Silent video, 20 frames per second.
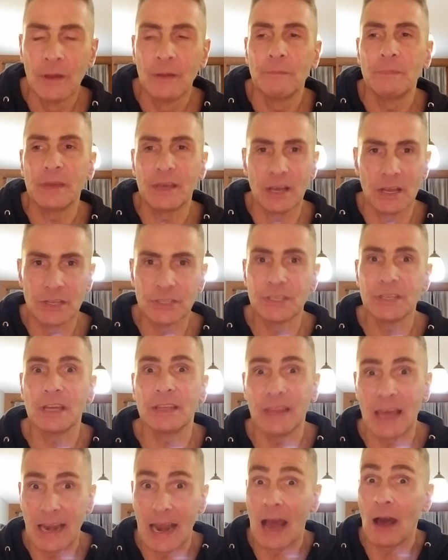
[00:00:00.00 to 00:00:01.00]
because
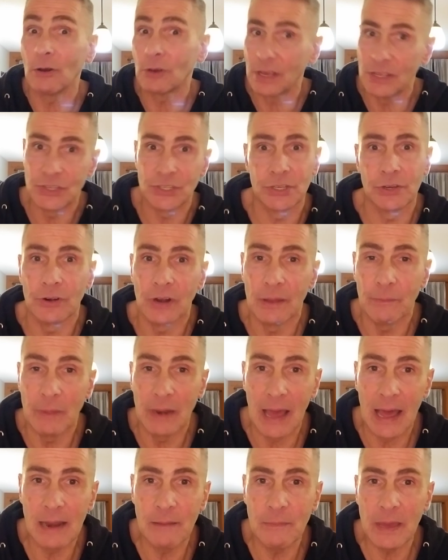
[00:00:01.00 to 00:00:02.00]
they now consider him
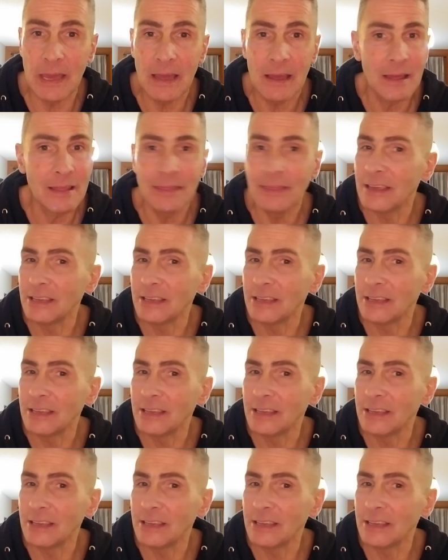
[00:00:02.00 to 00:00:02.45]
an enemy.